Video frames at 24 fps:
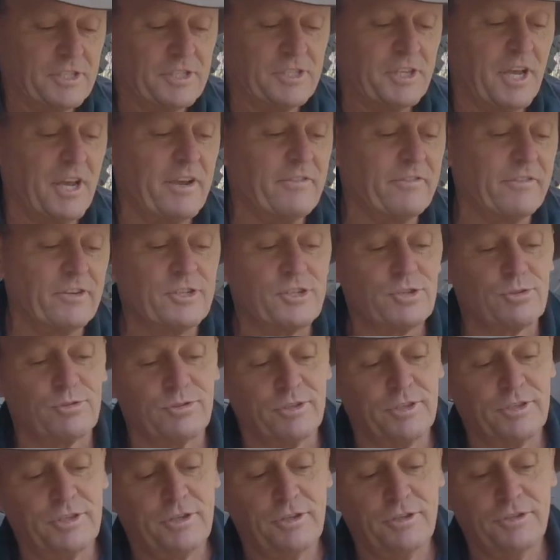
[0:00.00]
safely
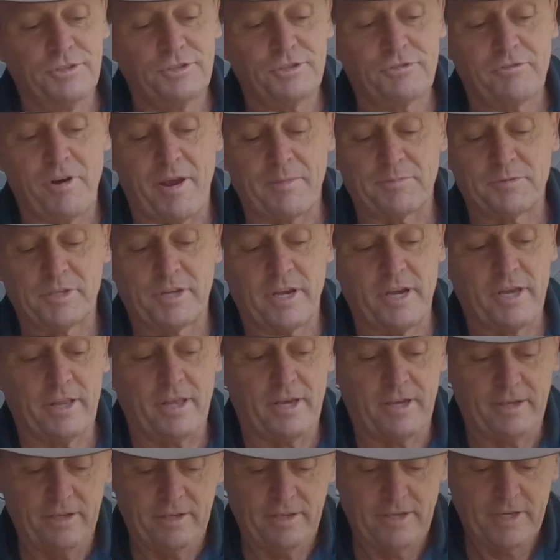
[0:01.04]
join two straps
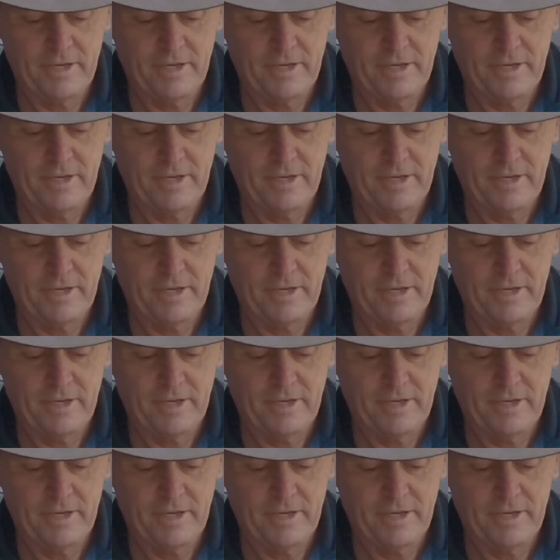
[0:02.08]
together